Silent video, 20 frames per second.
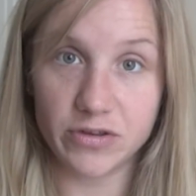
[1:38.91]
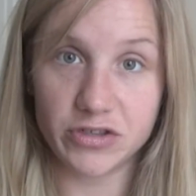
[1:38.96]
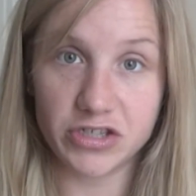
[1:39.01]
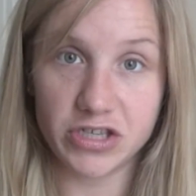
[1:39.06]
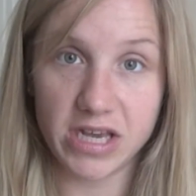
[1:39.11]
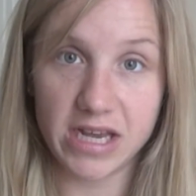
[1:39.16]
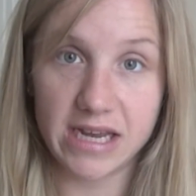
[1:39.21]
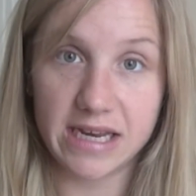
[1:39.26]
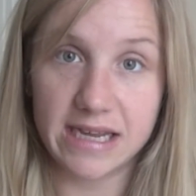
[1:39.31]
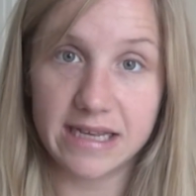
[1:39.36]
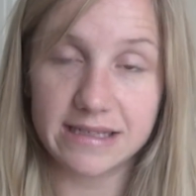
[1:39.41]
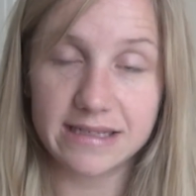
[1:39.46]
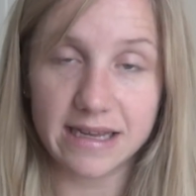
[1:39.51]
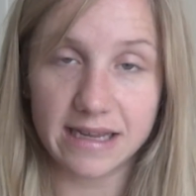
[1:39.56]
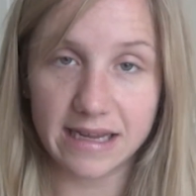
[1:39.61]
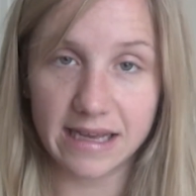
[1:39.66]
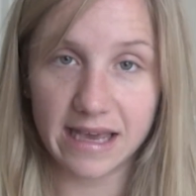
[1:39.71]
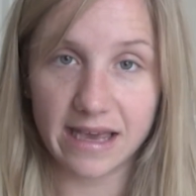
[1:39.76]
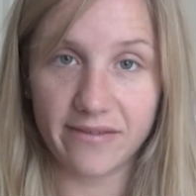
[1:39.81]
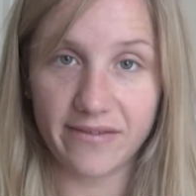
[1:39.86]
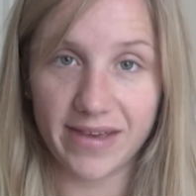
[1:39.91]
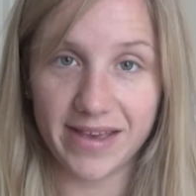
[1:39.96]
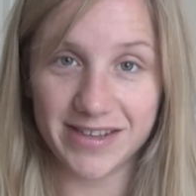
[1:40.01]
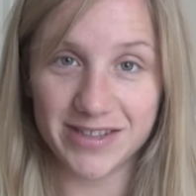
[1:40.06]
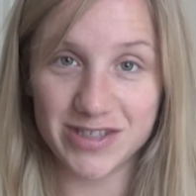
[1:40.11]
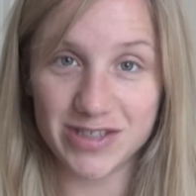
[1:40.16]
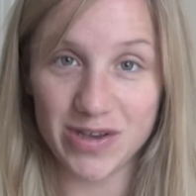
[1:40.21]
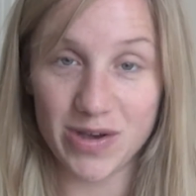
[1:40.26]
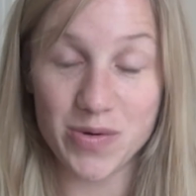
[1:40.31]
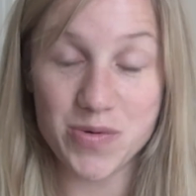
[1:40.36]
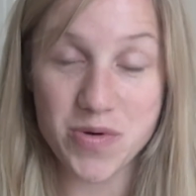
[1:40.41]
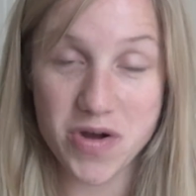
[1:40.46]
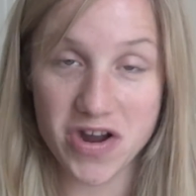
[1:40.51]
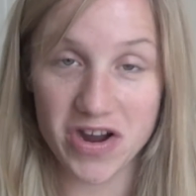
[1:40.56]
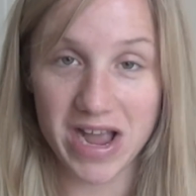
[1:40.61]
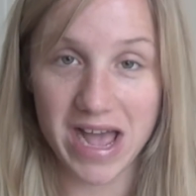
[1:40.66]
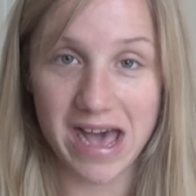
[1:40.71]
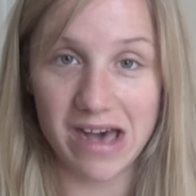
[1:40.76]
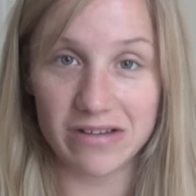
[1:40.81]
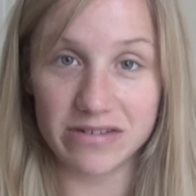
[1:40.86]
machine is going to give us a
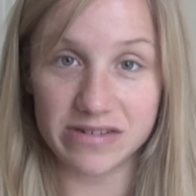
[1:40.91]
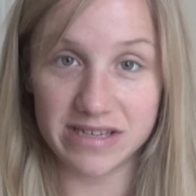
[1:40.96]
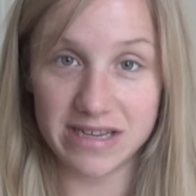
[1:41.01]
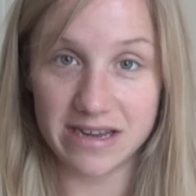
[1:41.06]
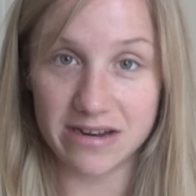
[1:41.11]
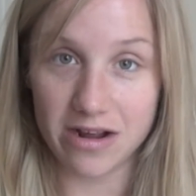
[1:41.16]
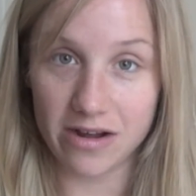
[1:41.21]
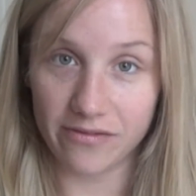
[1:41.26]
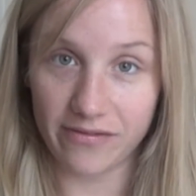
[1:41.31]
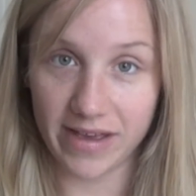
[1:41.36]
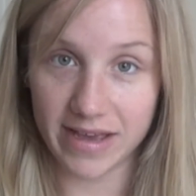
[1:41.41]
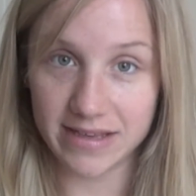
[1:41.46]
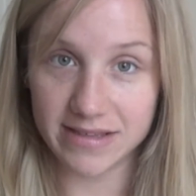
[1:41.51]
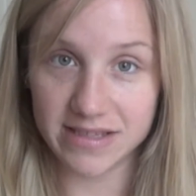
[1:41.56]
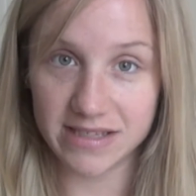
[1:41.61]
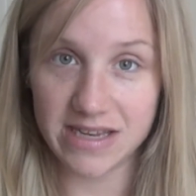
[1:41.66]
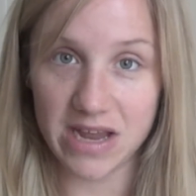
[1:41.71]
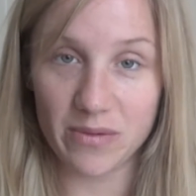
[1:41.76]
workout in our face.